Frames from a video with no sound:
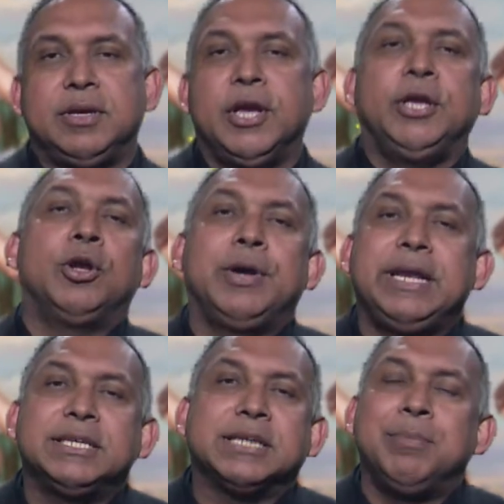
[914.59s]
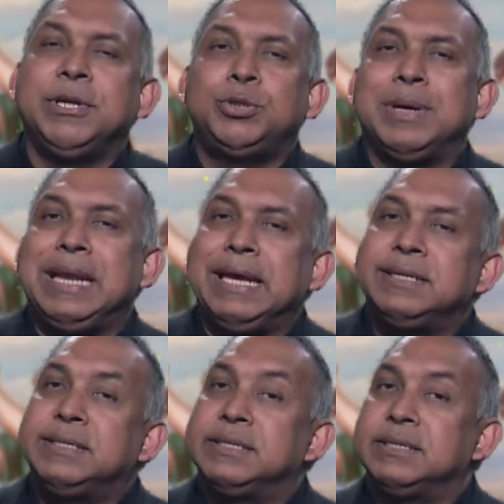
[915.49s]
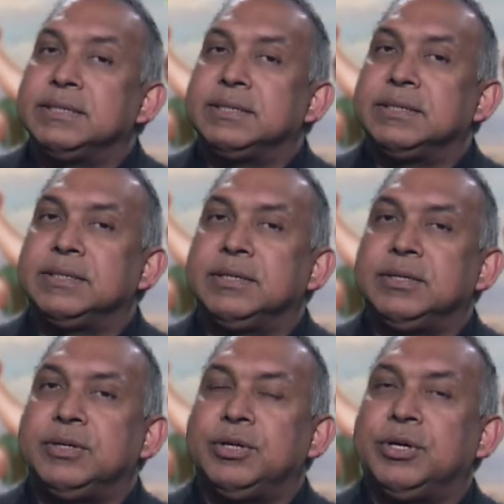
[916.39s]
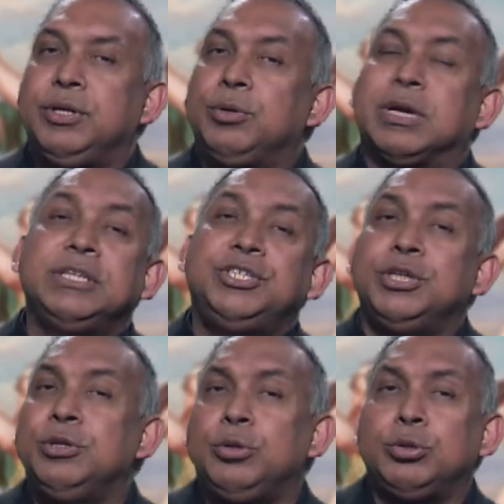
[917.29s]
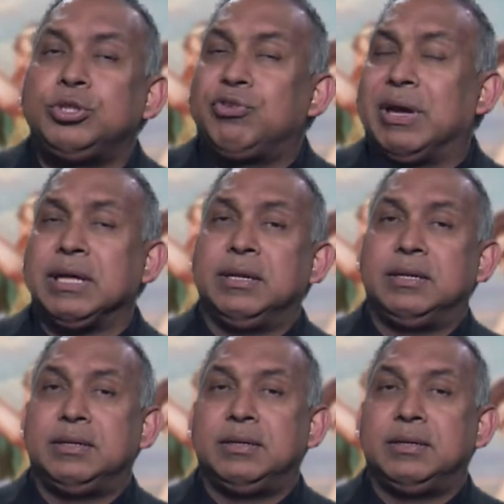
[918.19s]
You know, it is coming to an end. You continue to struggle.